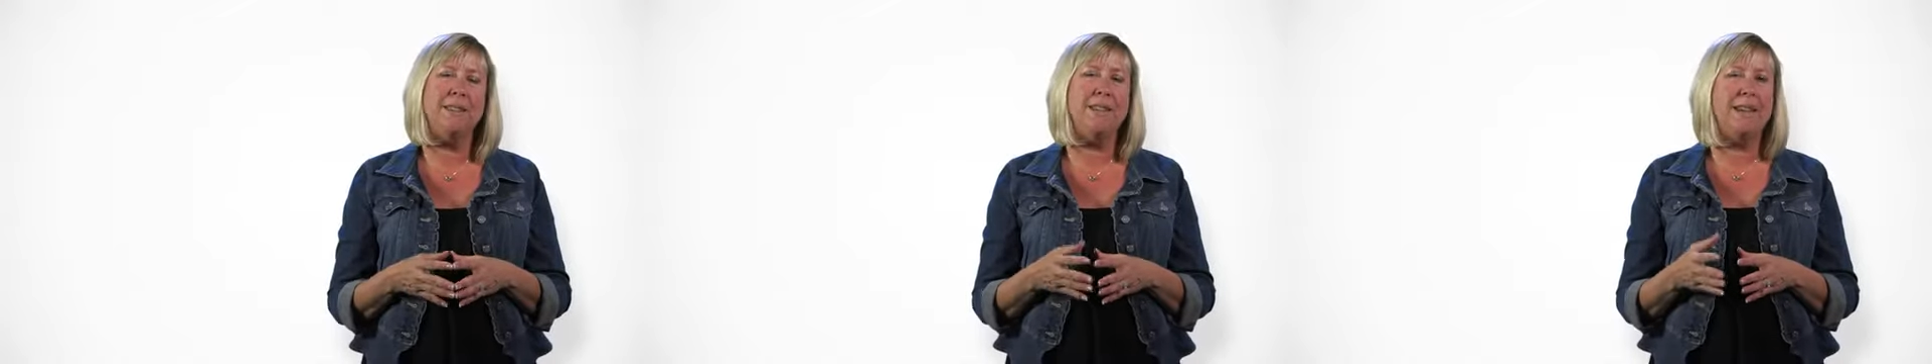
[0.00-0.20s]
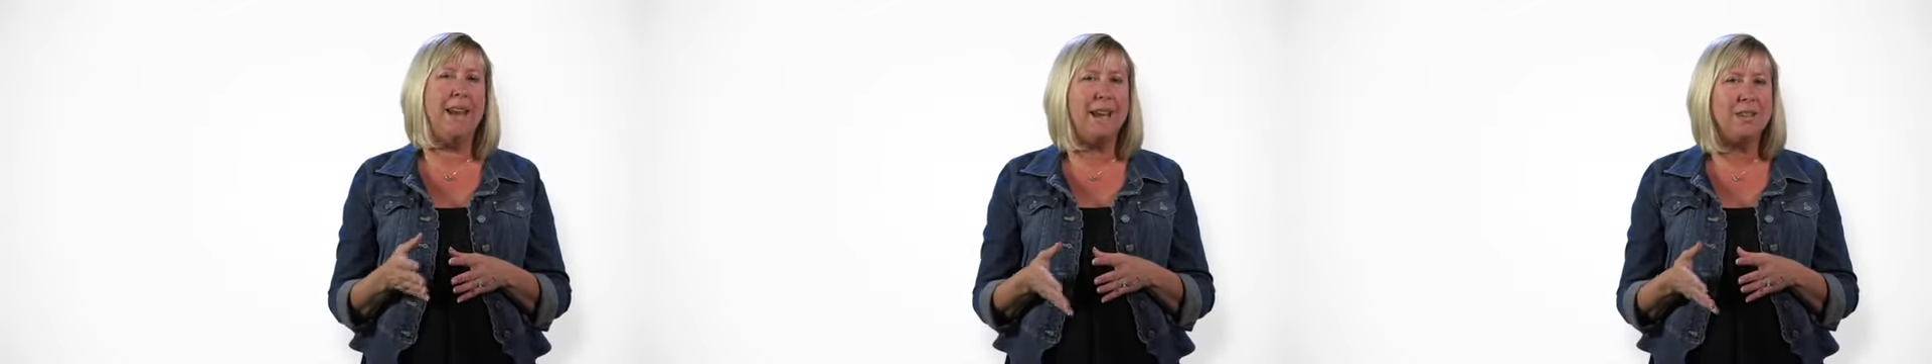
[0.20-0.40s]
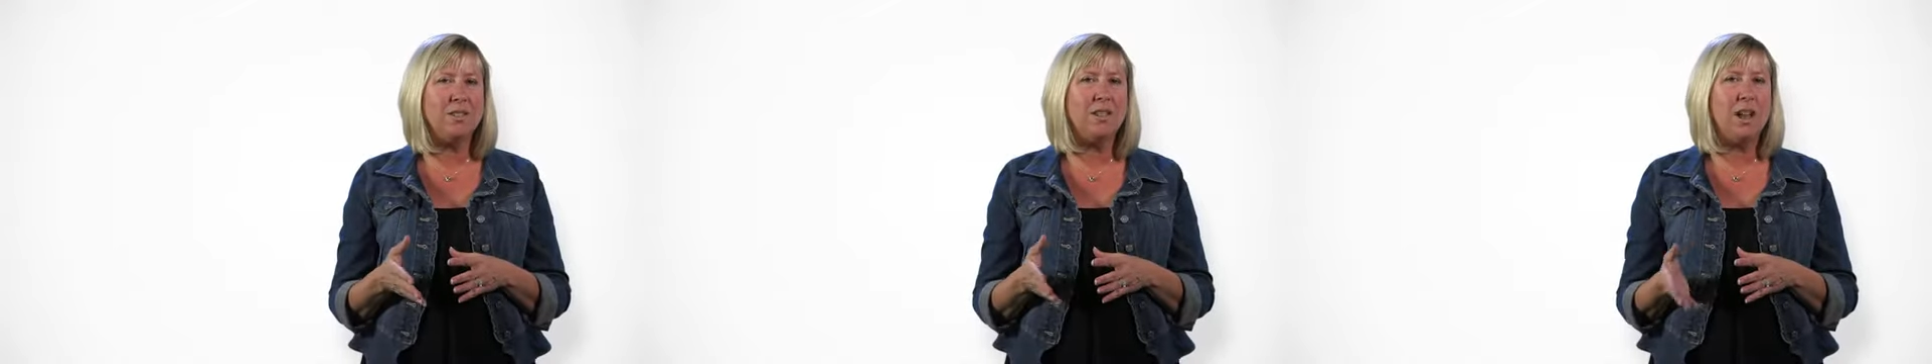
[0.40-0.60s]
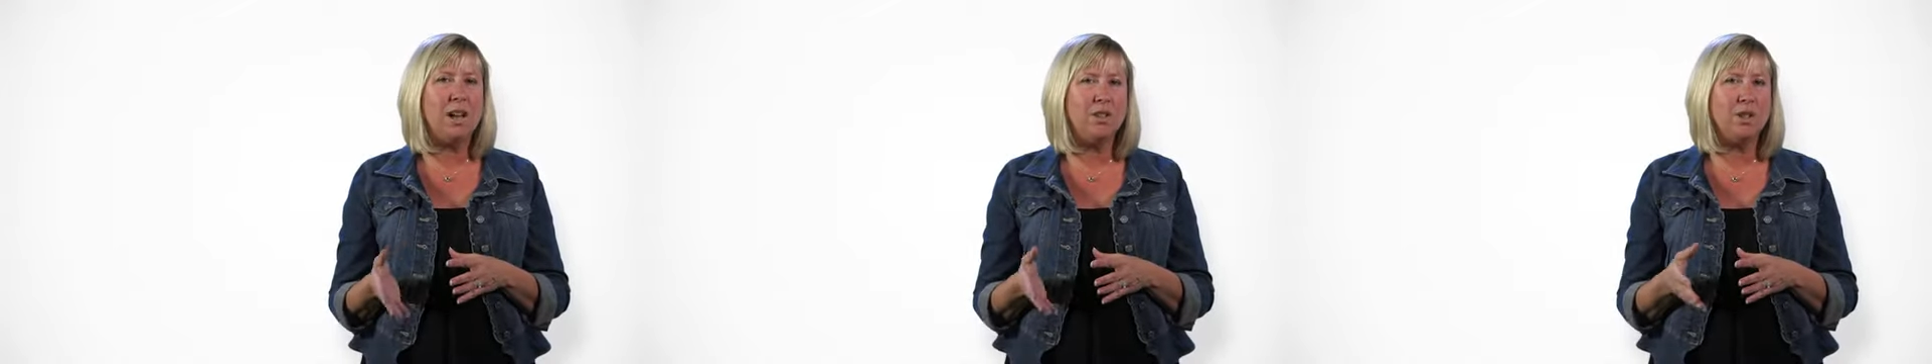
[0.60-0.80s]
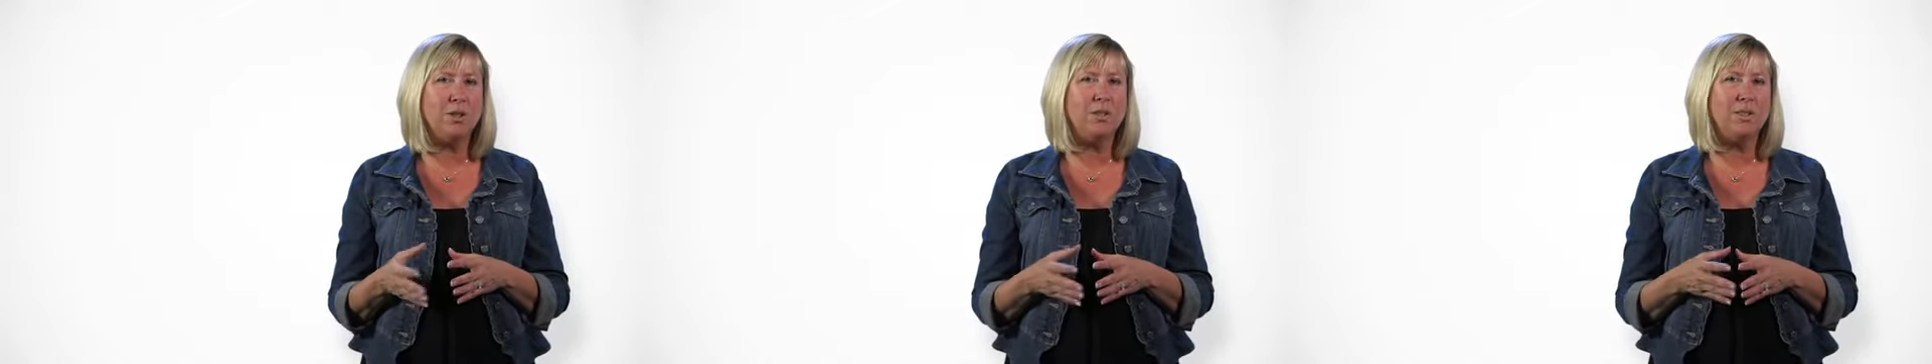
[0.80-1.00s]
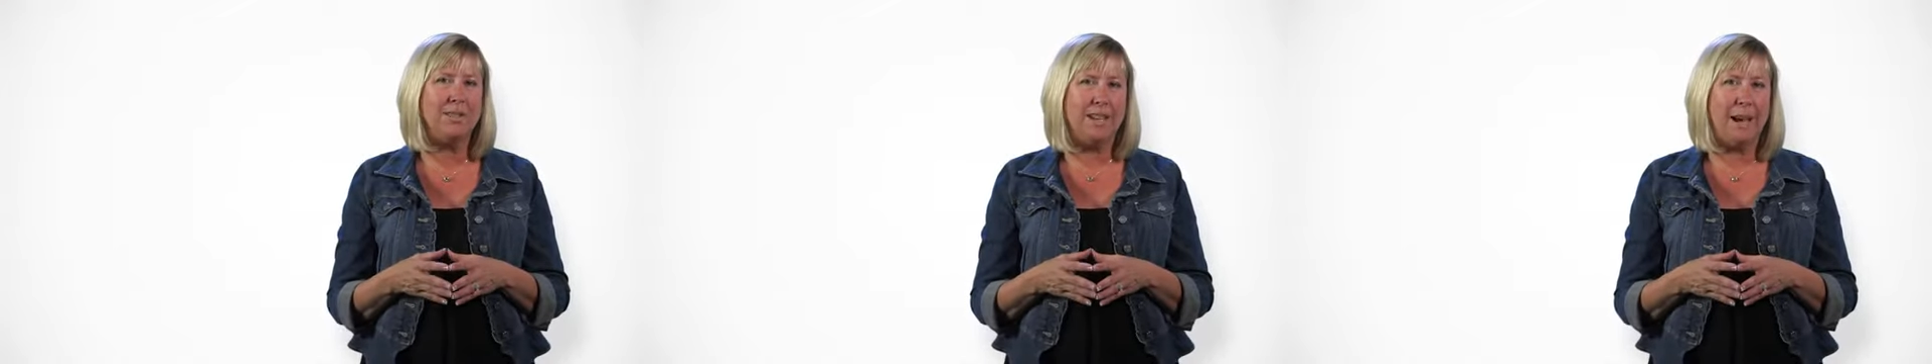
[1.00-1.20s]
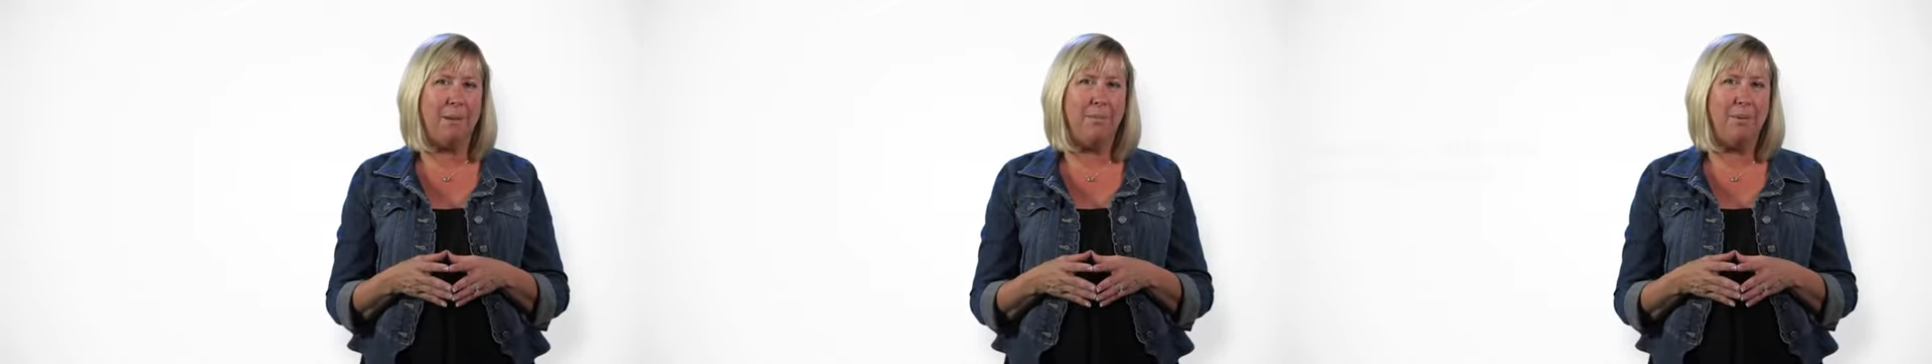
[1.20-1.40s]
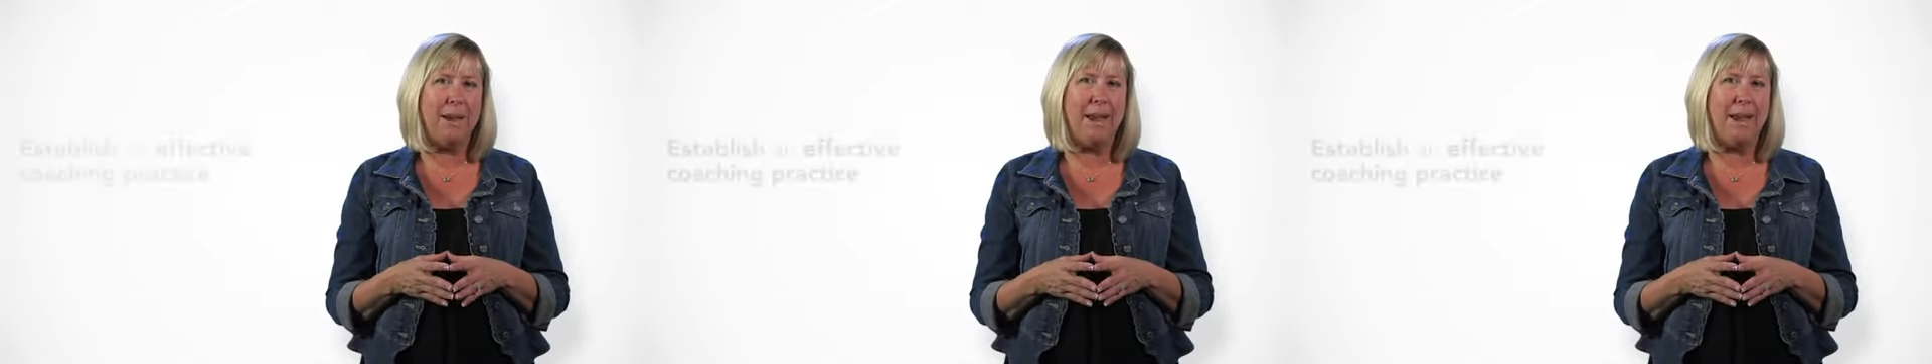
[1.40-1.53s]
the next logical step